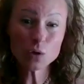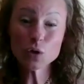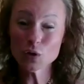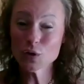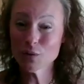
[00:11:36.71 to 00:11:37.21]

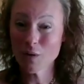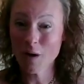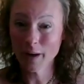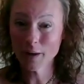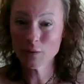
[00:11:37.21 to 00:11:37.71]
to
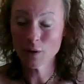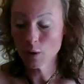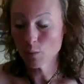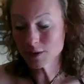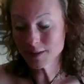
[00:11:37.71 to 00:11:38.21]
survive,
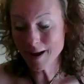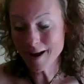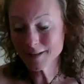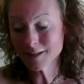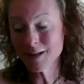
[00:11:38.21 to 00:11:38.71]
which is
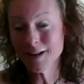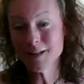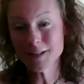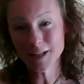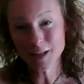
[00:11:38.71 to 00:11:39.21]

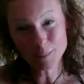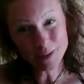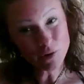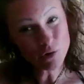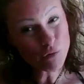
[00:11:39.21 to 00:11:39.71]
escalating and
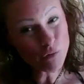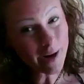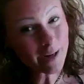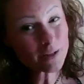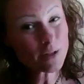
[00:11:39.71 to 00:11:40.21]
being
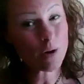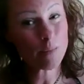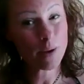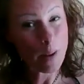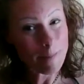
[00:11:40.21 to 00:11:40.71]
cranked
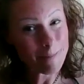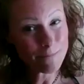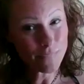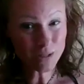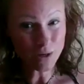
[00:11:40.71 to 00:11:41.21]
up
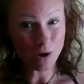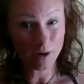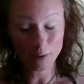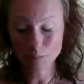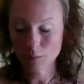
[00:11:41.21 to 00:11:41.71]
big
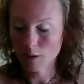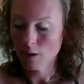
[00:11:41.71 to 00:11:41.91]
time,